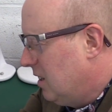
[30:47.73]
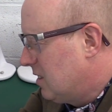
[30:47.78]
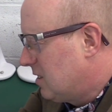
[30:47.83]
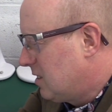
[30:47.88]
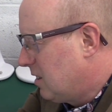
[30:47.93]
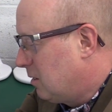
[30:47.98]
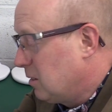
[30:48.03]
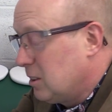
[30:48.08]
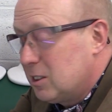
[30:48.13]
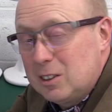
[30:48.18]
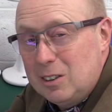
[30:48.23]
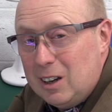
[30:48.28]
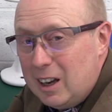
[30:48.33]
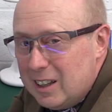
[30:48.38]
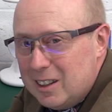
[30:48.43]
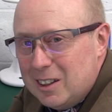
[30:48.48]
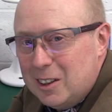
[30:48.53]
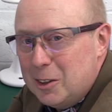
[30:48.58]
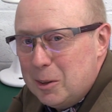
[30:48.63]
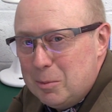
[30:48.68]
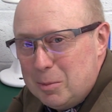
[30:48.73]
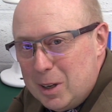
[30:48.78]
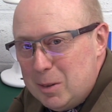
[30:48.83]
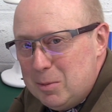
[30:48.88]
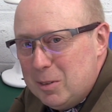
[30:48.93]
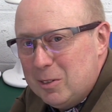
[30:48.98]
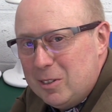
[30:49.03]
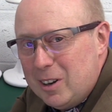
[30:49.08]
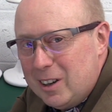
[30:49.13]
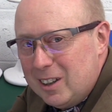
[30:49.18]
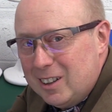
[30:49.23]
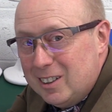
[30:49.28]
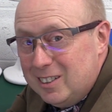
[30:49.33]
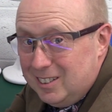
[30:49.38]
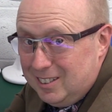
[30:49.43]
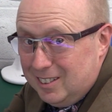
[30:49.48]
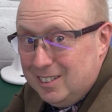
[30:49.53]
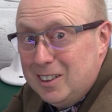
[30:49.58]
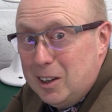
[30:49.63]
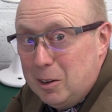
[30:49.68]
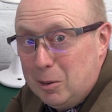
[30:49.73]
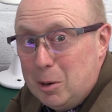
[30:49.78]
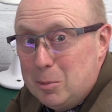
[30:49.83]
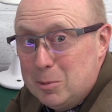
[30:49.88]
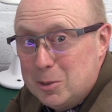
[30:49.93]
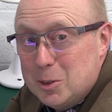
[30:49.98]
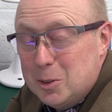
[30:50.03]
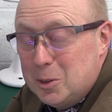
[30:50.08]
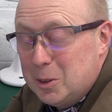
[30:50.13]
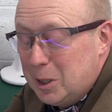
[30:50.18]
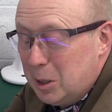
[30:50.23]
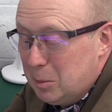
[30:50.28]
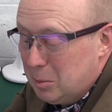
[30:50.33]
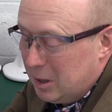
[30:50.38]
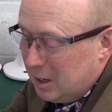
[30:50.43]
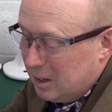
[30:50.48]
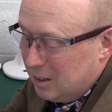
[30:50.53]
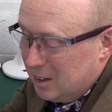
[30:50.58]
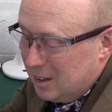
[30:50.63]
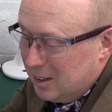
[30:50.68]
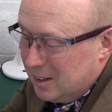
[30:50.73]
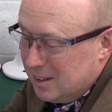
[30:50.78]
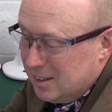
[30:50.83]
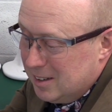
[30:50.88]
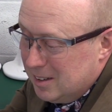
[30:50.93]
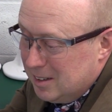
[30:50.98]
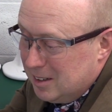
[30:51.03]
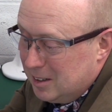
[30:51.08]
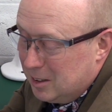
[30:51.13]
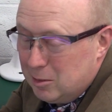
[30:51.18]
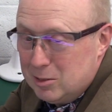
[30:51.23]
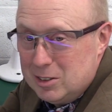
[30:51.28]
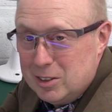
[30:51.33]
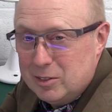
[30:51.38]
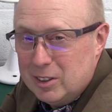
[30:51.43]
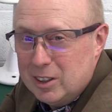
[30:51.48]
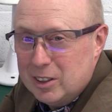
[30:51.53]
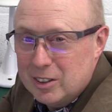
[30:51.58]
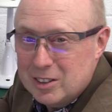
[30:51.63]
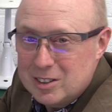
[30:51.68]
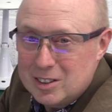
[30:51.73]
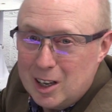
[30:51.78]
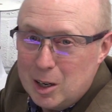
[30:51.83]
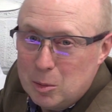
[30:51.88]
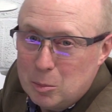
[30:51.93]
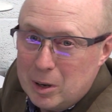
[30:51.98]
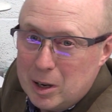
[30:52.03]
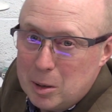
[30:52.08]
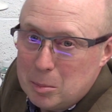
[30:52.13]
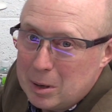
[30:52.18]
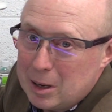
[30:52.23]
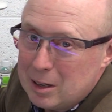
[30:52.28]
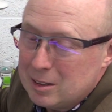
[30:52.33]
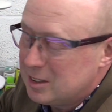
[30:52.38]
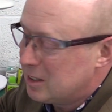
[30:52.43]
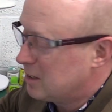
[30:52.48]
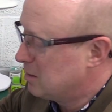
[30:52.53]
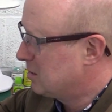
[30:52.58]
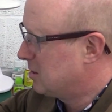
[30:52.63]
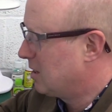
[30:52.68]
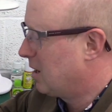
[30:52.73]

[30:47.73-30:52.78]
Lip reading: So it's great that other people have read it and know what I'm talking about, and obviously feel the same way about it.